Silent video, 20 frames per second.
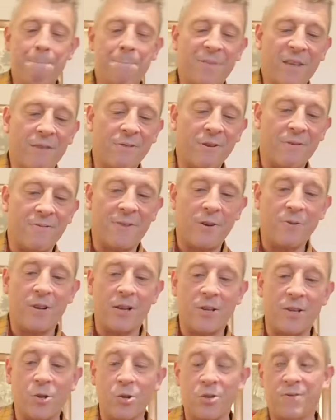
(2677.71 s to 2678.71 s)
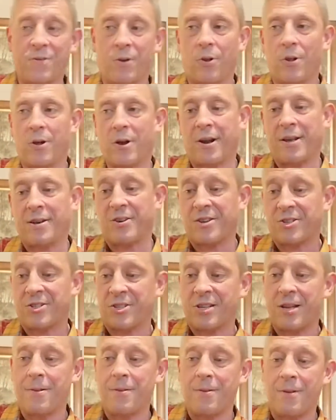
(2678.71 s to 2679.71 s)
if you found it useful or
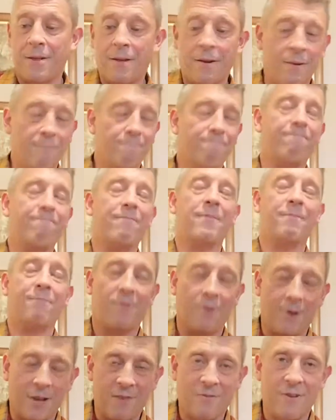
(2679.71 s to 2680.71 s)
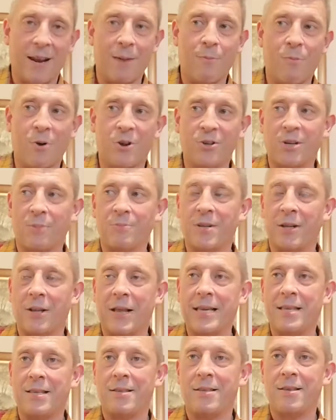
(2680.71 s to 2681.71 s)
interesting, thank you very much. I'm
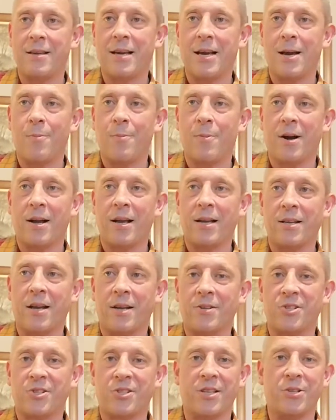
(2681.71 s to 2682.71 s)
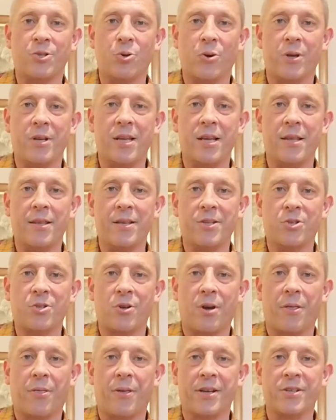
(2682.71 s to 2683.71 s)
delighted. I just enjoy doing these sort
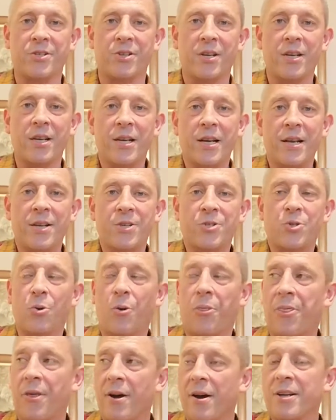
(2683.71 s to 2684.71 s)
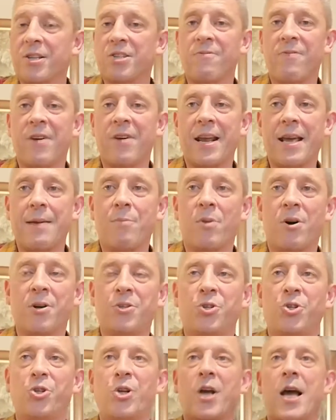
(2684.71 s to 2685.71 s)
of things. So thanks very
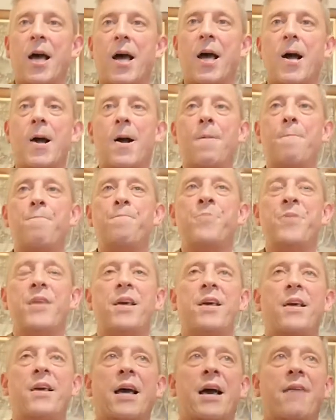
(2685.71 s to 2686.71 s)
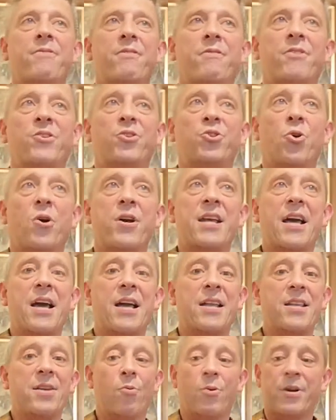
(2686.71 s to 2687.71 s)
much. If you've enjoyed it
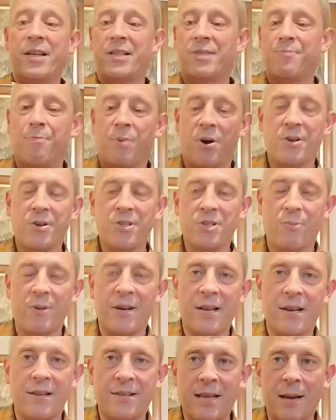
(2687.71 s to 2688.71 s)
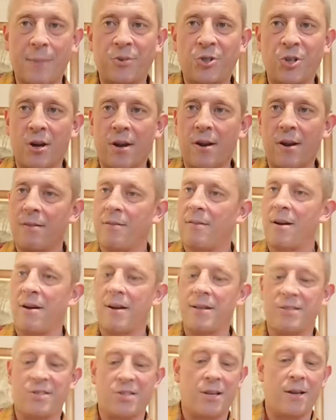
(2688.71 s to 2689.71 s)
and you want to bung someone in the tip jar,
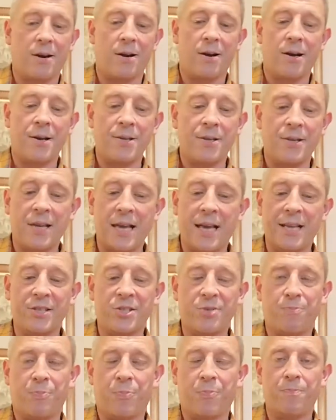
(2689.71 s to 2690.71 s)
that's grand. It's